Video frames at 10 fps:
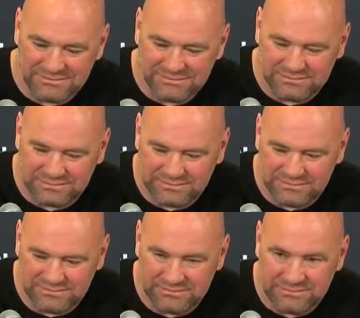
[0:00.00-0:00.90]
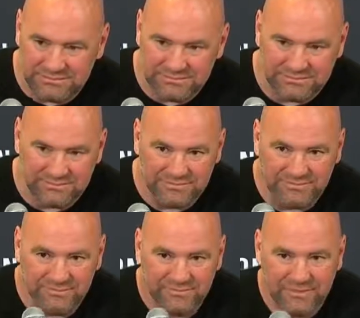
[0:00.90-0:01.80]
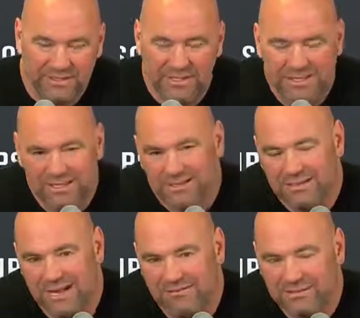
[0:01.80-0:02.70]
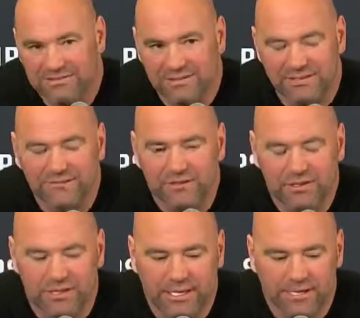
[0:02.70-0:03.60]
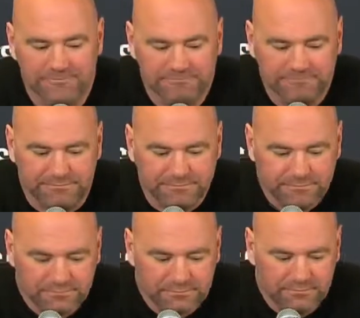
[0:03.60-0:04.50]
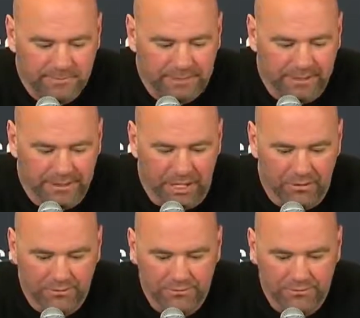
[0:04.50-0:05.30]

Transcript: of platforms number one on that list for you? Obviously, if you look at, you know,